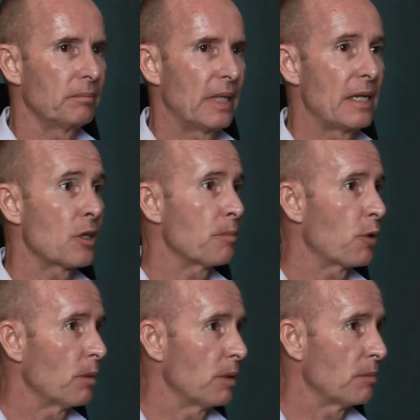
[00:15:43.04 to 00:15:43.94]
It's a
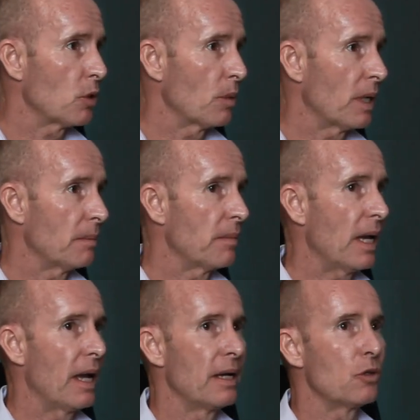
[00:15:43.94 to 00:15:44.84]
problem, Joanne.
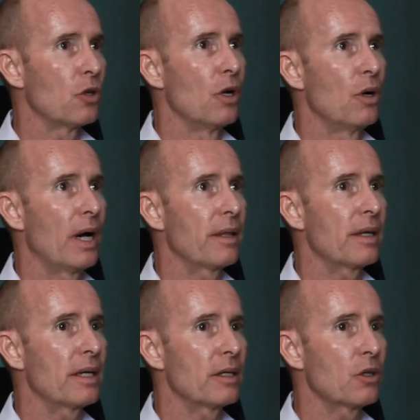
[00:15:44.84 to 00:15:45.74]
And you know, I
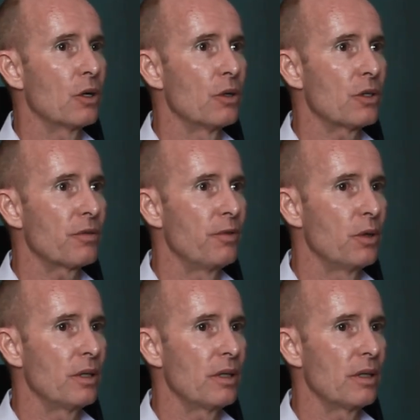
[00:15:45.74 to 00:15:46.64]
think it goes
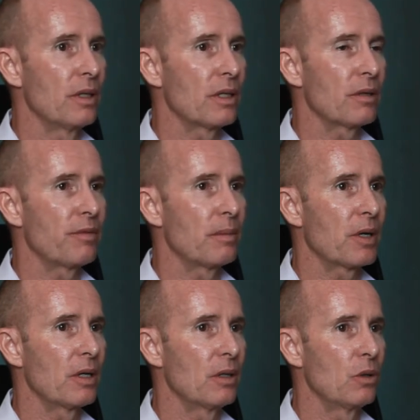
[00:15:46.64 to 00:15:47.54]
further than this. If I'm
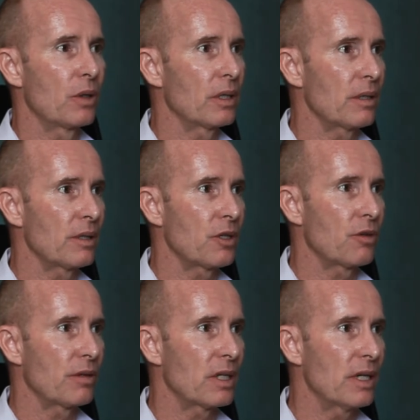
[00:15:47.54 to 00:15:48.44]
going to look at this
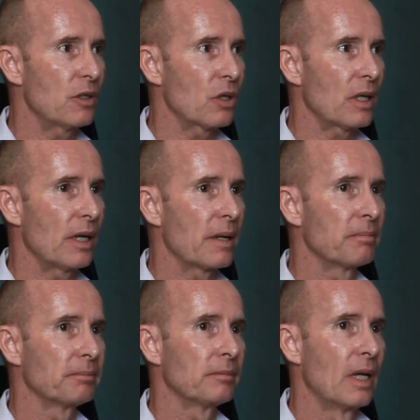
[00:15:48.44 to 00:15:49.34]
strategically,
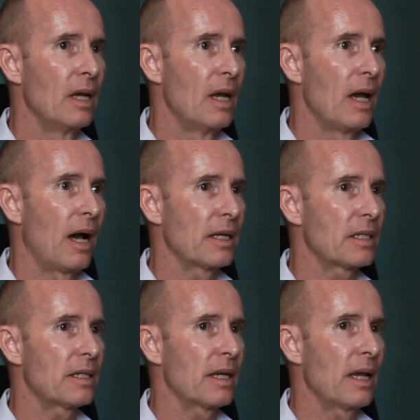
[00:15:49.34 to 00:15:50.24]

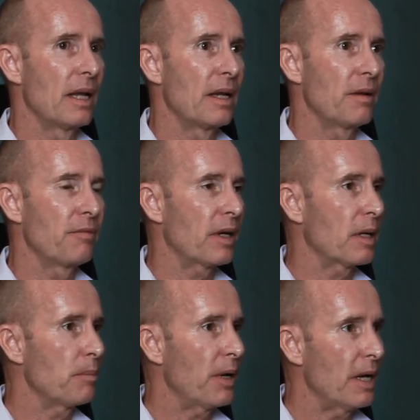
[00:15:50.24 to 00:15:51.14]
and if I can
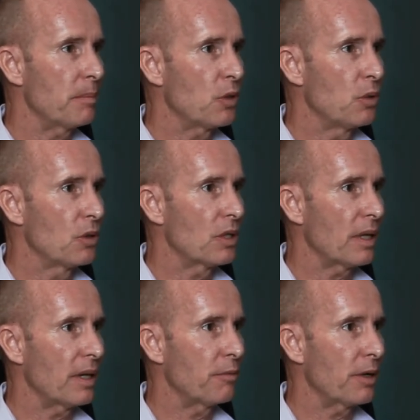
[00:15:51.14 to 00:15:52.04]
perhaps use South
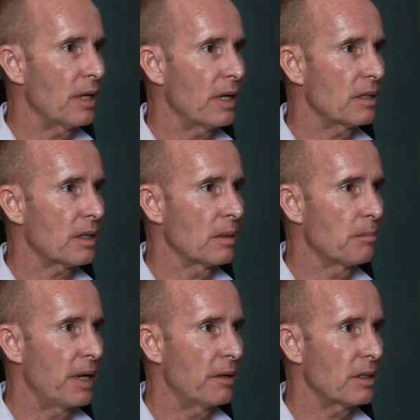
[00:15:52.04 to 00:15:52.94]
Africa as a
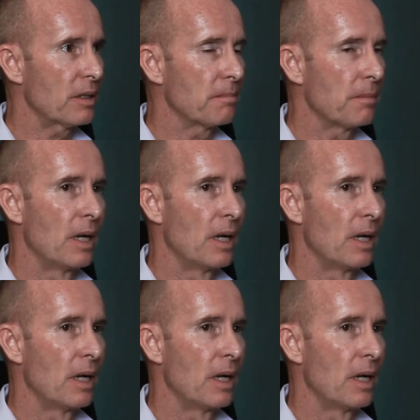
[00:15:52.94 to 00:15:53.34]
comparison,